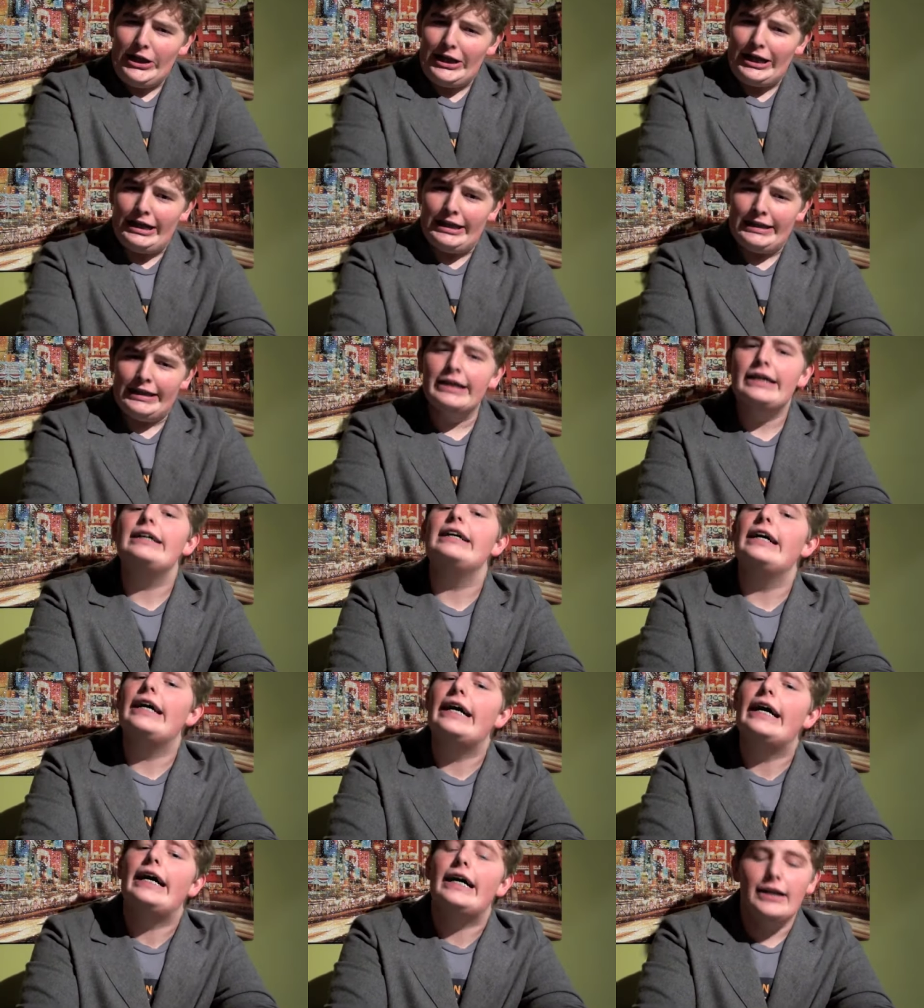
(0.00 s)

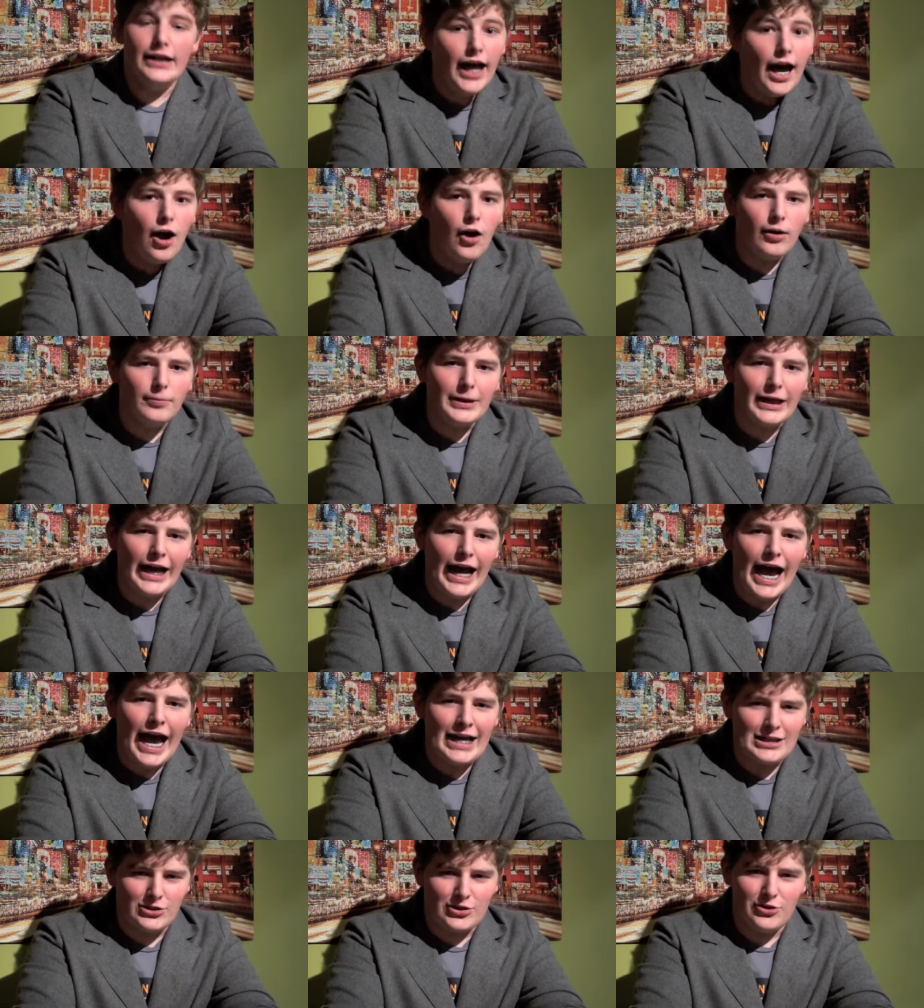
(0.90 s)
Now I'm gonna
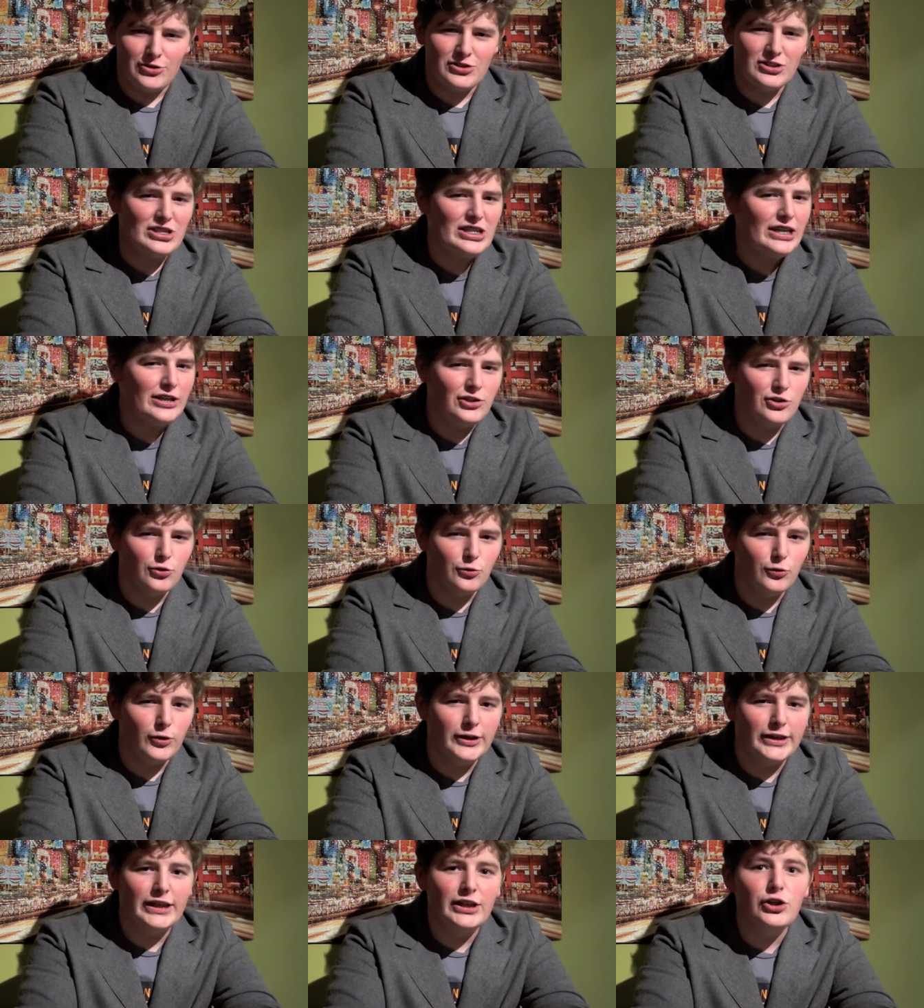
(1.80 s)
ask our senior
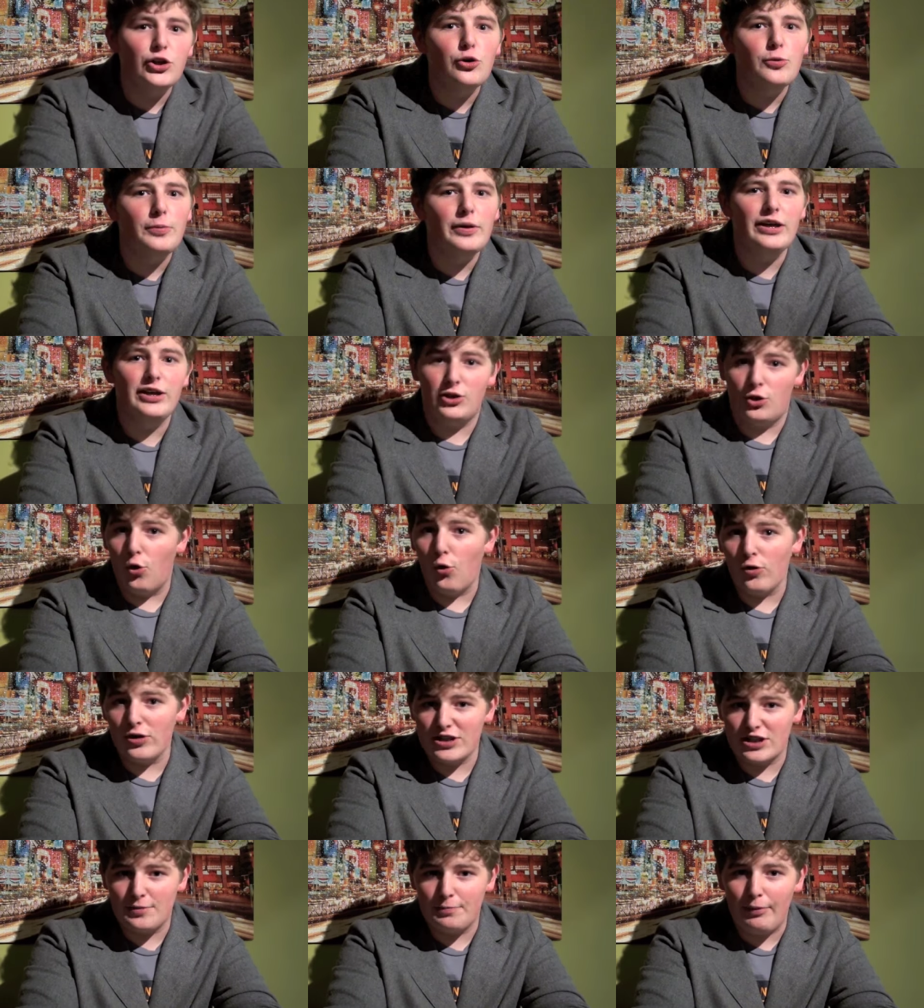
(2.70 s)
rookie newbie
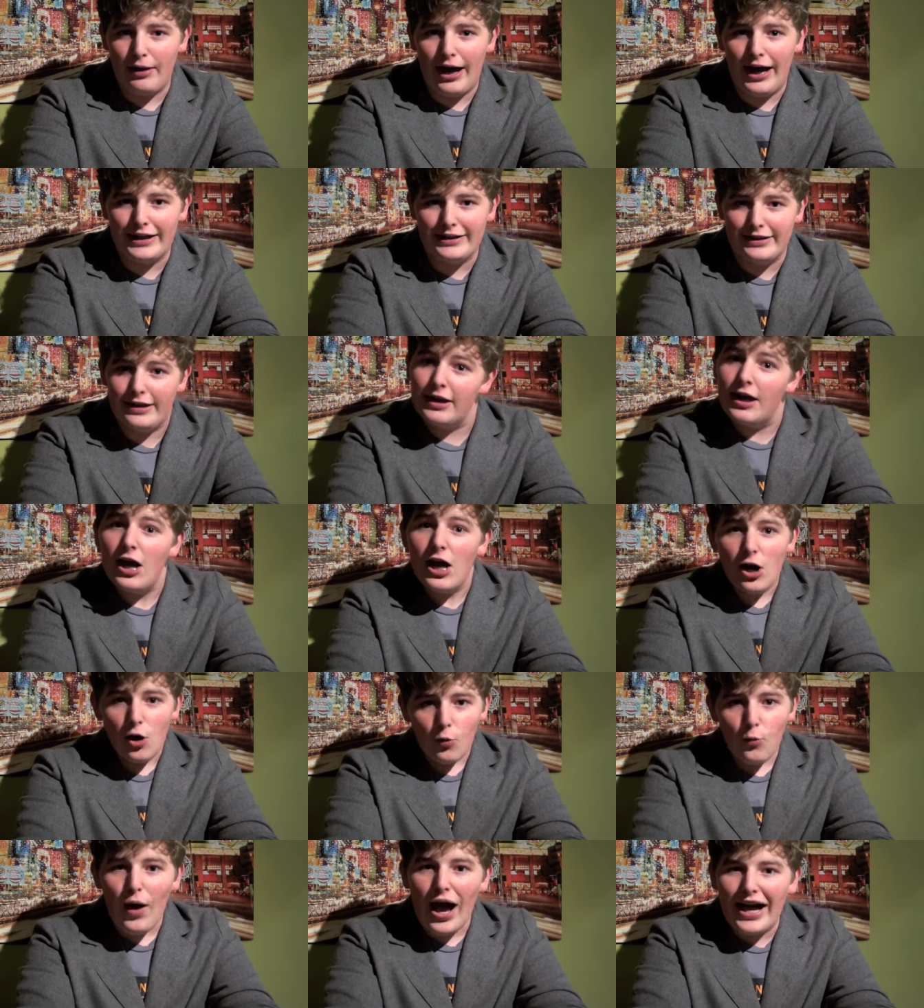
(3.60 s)
correspondent,
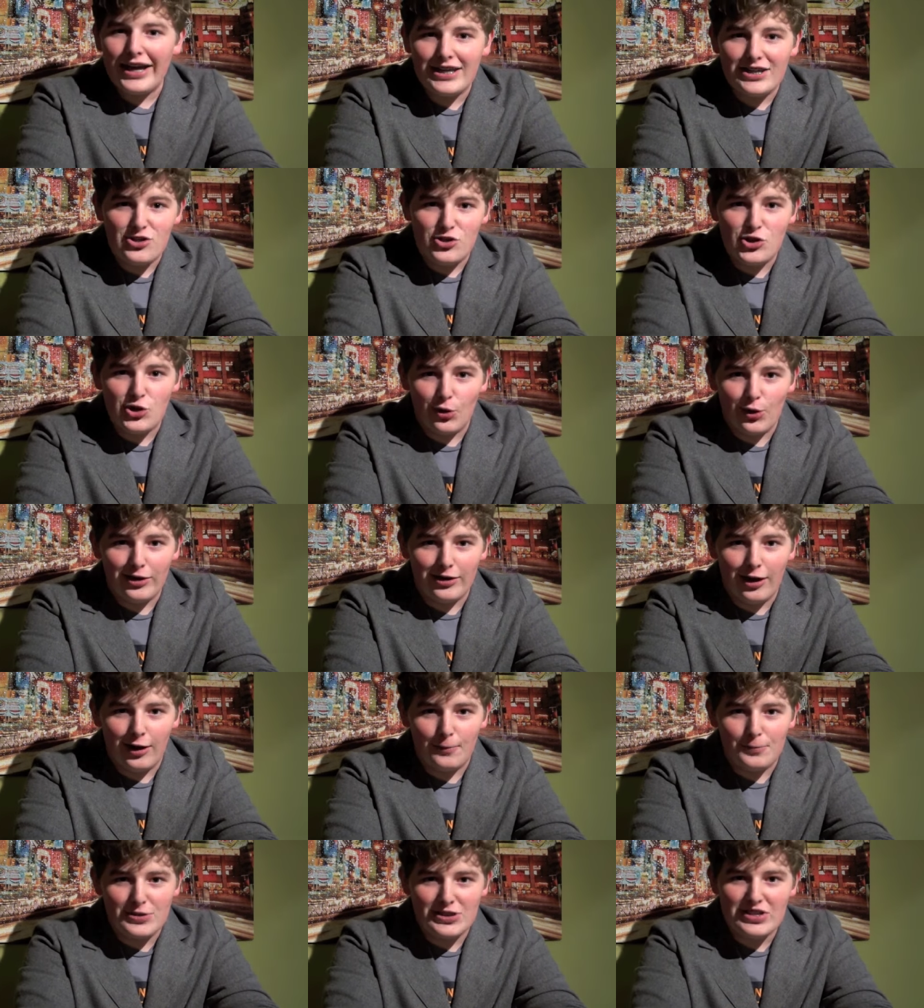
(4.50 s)
Wacky Short
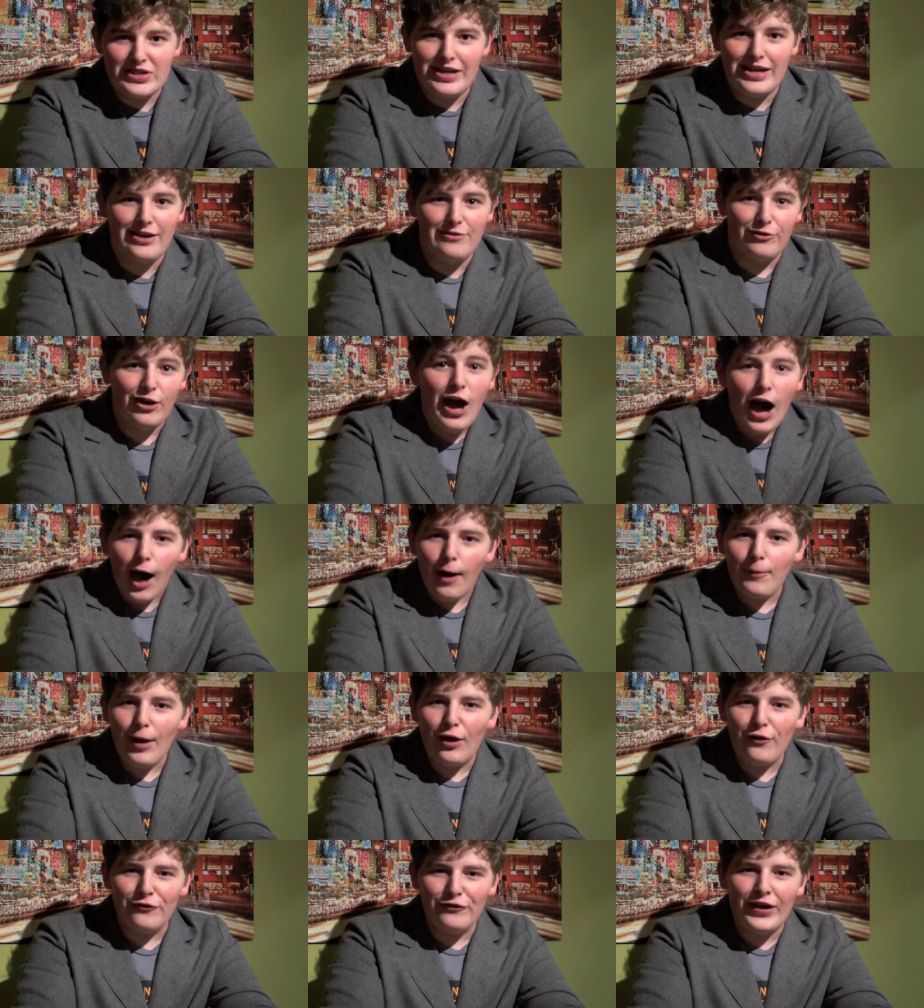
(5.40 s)
Arm Steve,
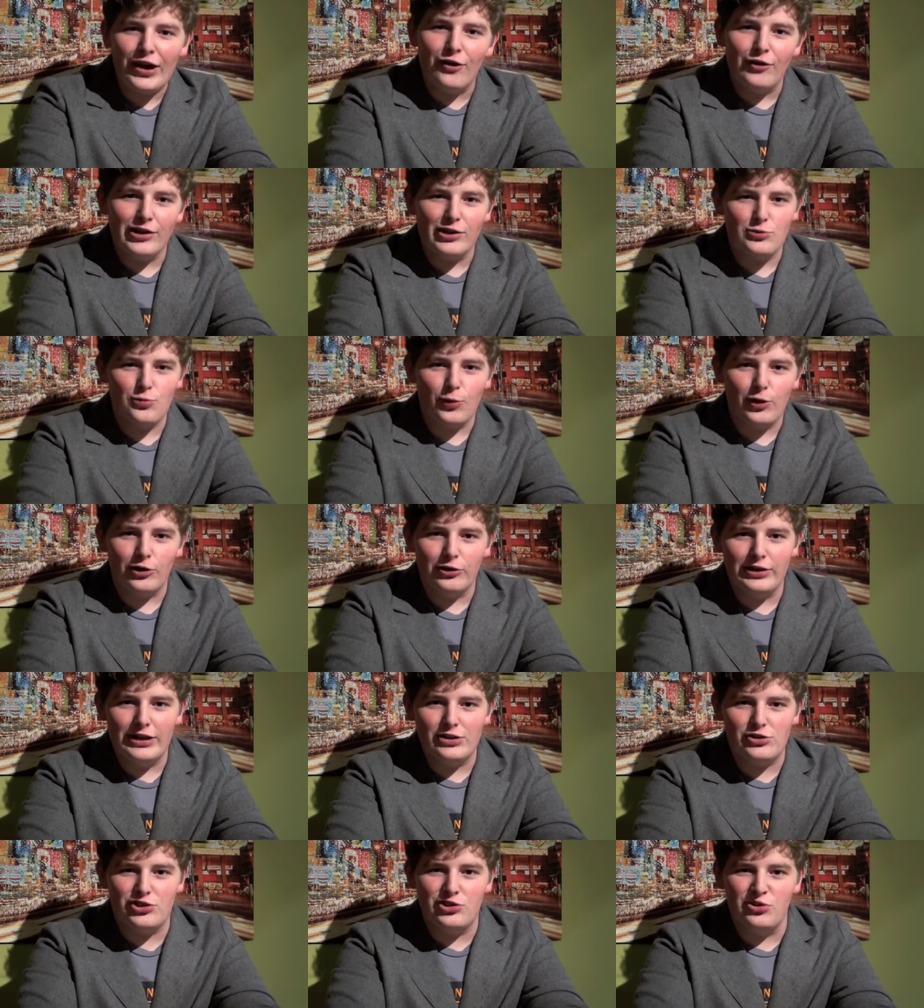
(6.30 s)
about various
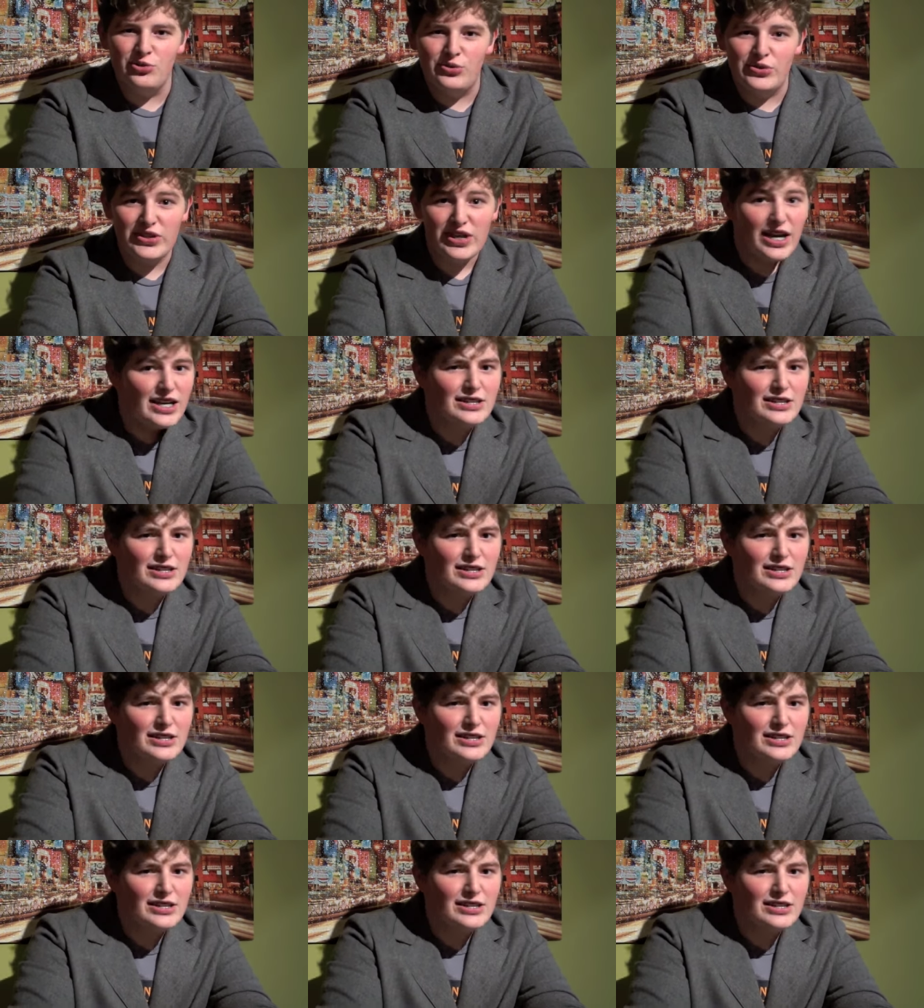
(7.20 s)
world issues.